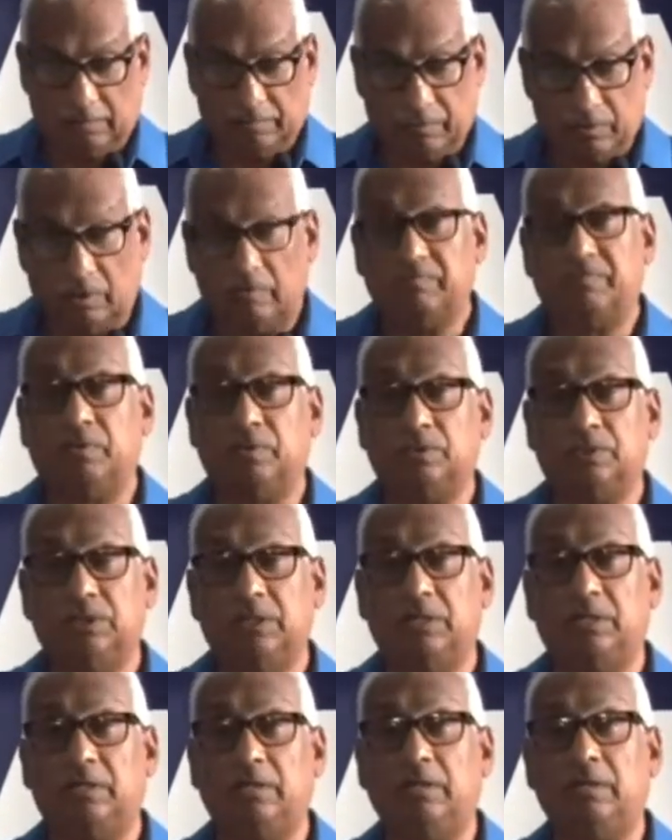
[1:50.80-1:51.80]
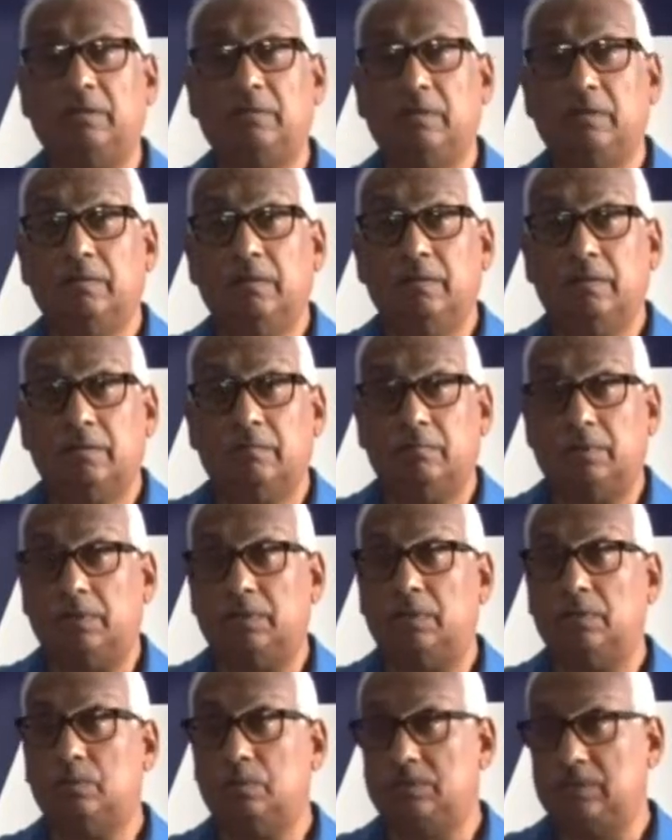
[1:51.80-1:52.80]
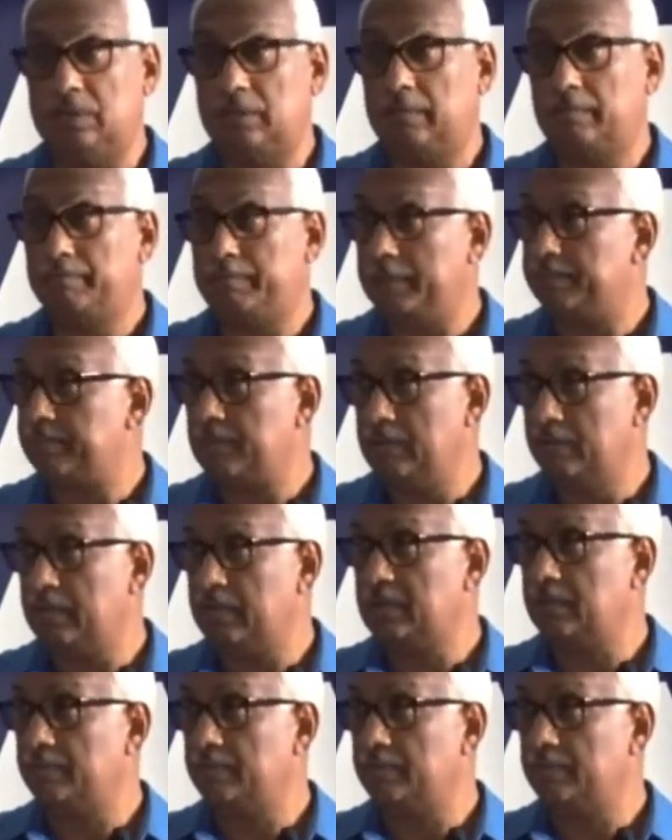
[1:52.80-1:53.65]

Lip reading: Unfortunately, Brother Luther pipped him at the